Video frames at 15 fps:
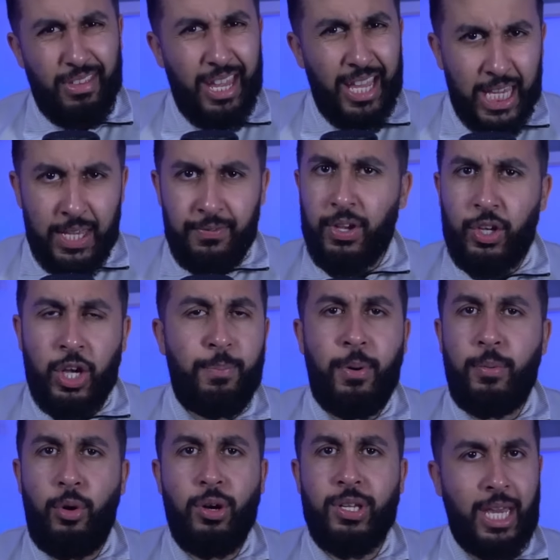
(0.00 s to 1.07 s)
give it a couple
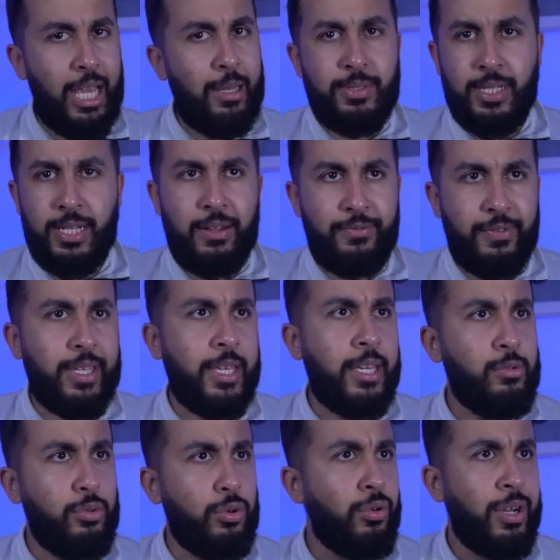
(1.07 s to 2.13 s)
more games, and I think he
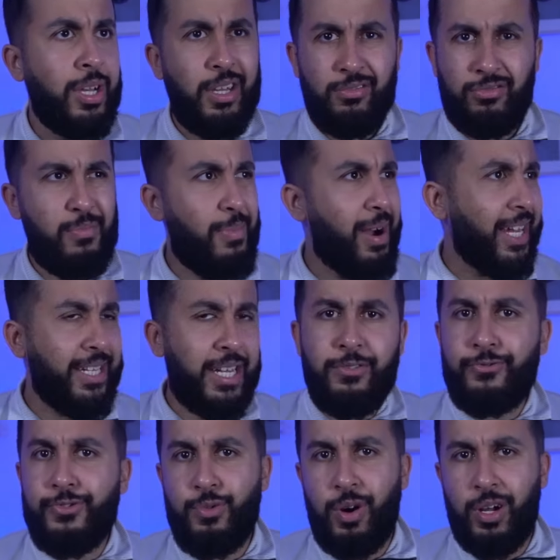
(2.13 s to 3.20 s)
will remind
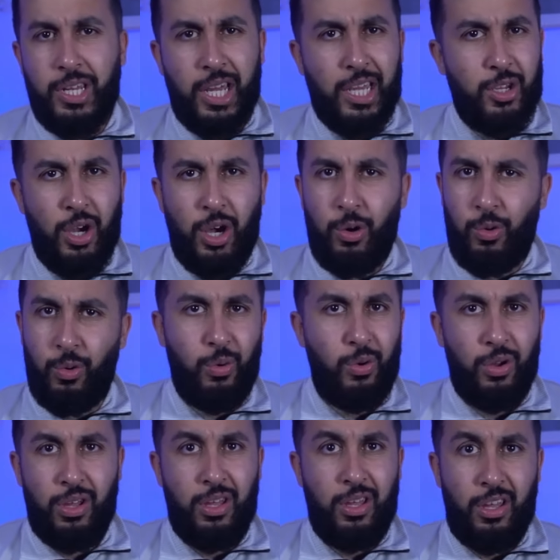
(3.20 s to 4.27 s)
everyone that, yo,
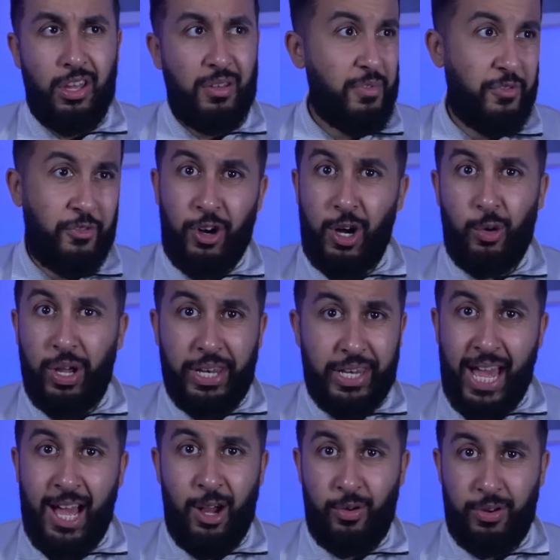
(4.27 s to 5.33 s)
before I went
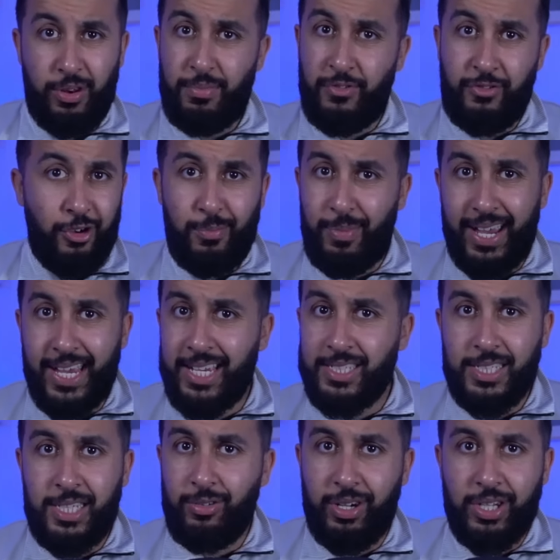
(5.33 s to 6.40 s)
down, before my
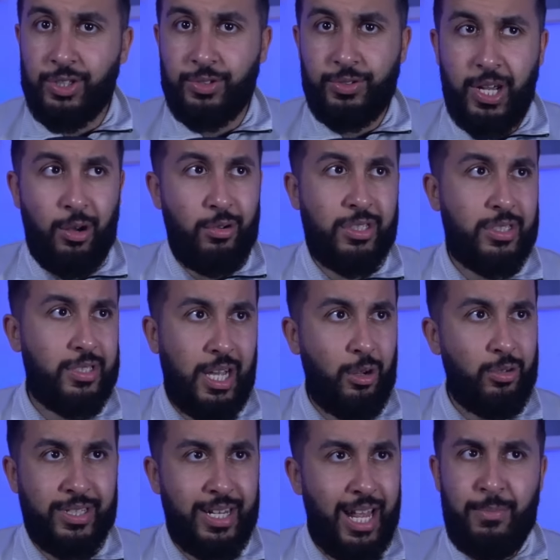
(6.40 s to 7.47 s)
ACL injury, I
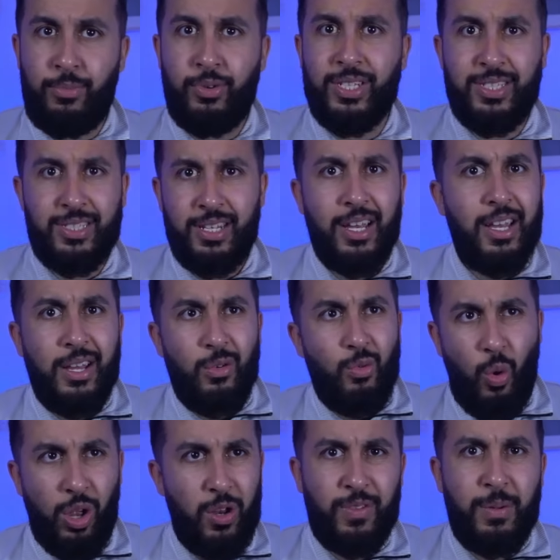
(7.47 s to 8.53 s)
was labelled as
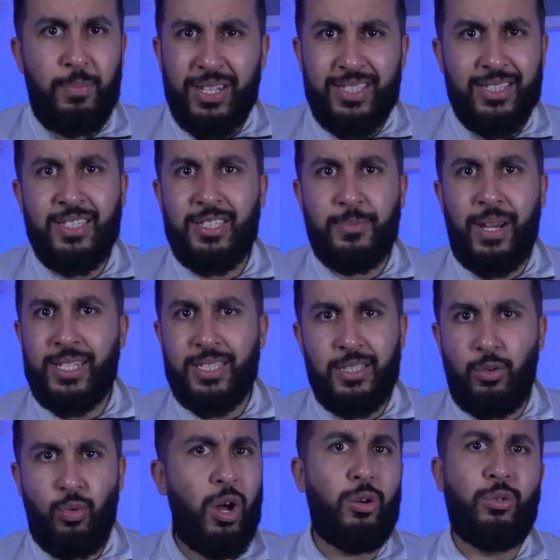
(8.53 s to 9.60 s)
one of the best centre-backs in the
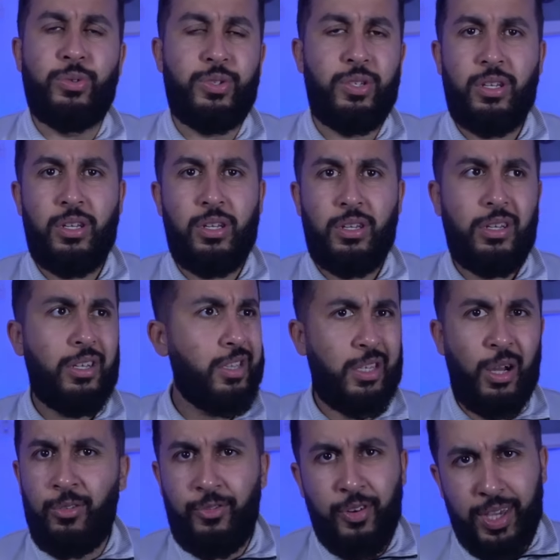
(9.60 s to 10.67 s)
world.
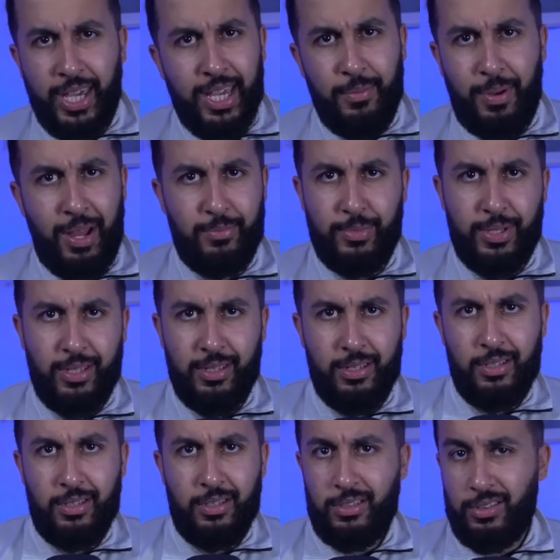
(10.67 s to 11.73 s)
Don't forget about me.
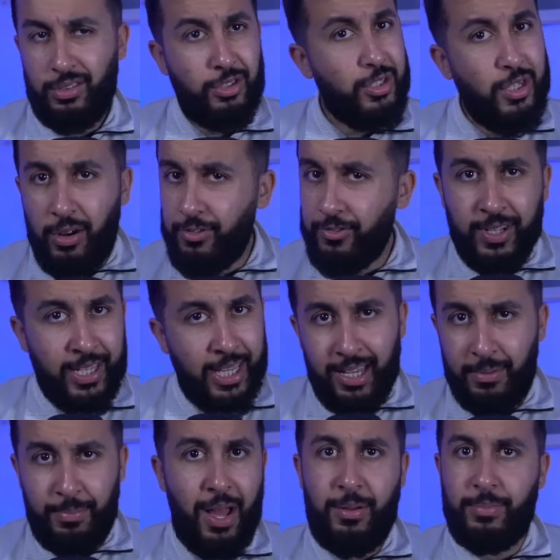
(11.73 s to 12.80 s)
Do not forget
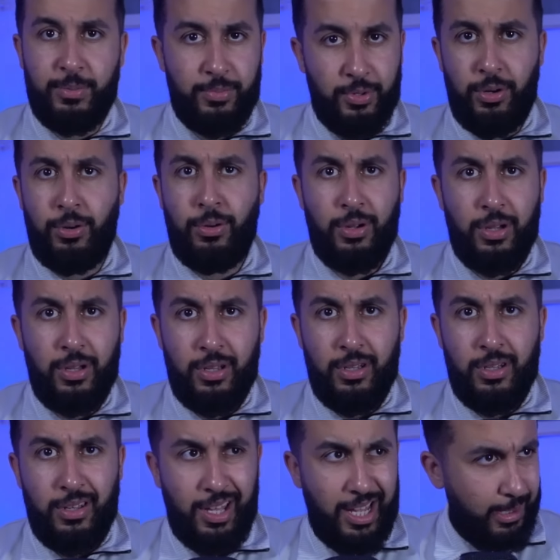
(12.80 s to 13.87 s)
about me, bro.
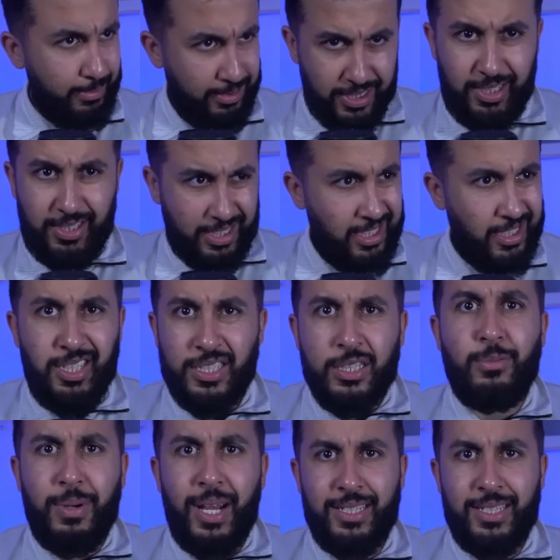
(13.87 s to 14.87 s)
This is still my